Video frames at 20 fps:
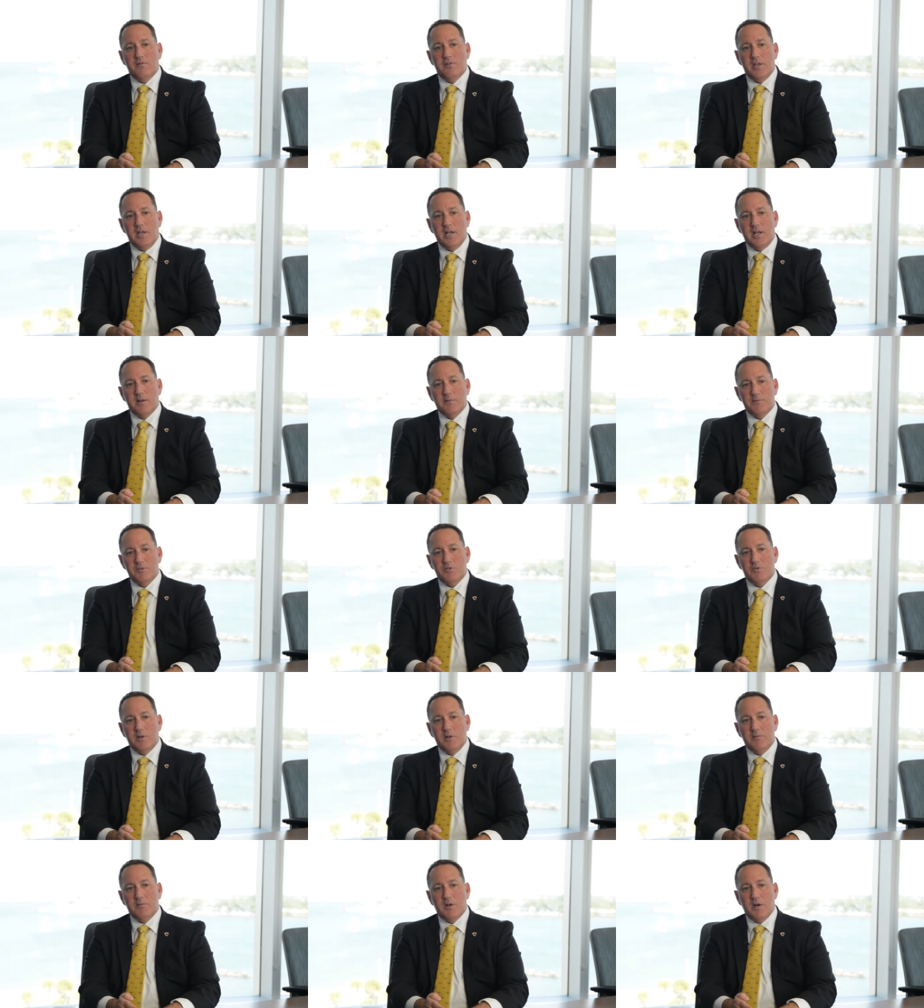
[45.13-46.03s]
the income
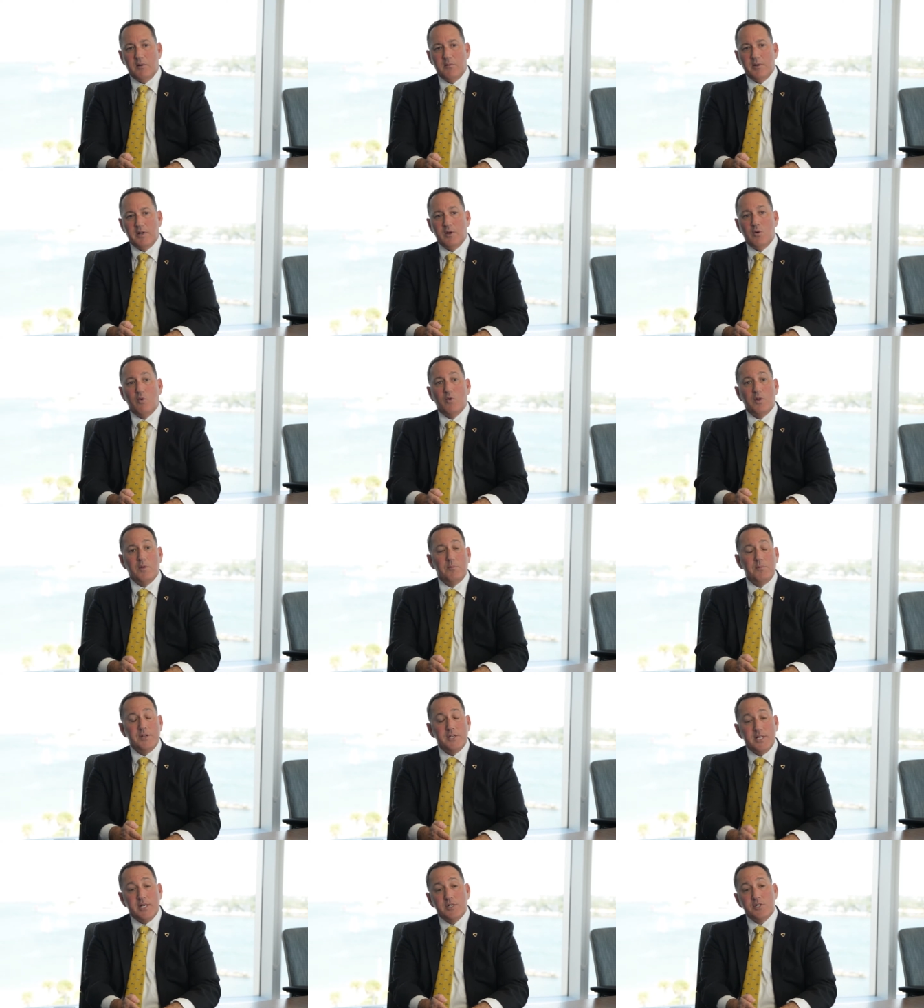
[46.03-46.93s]
stream coming, or the
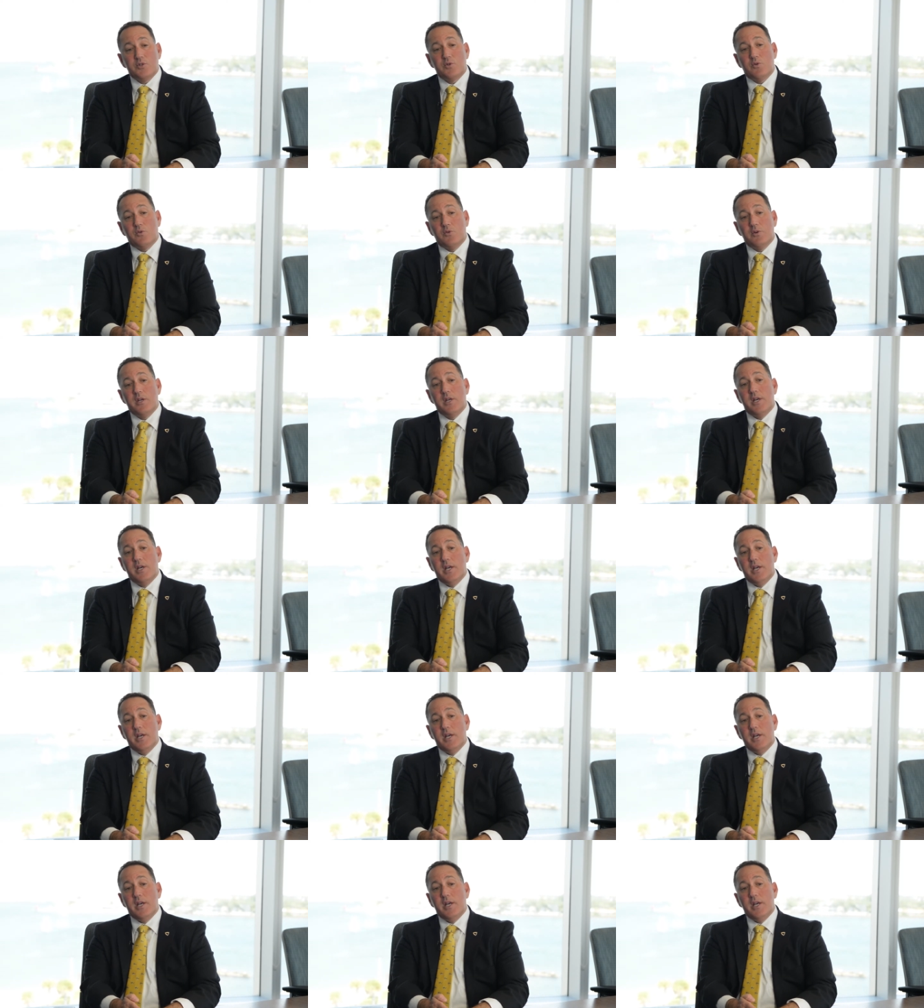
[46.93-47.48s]
potential